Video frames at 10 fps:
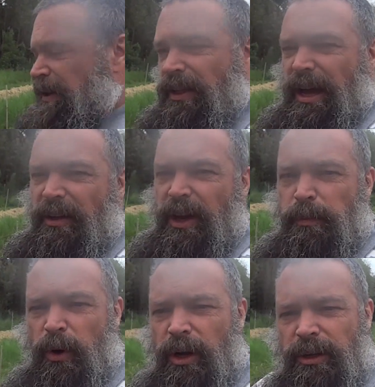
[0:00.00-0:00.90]
in there, and then I
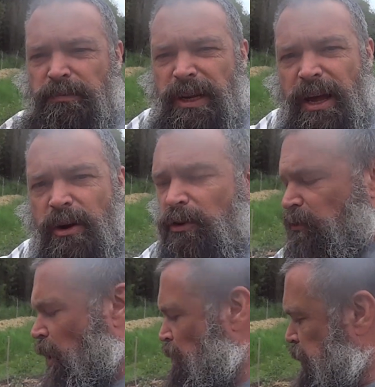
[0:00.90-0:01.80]
put a layer of
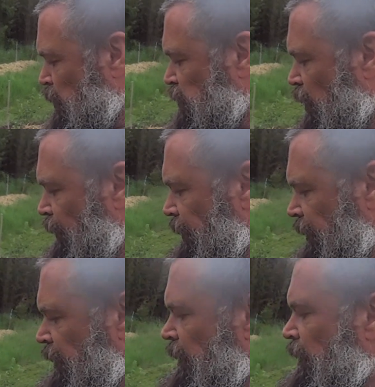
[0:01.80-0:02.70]
compost on
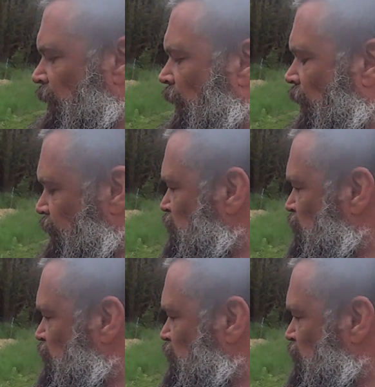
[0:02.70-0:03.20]
over the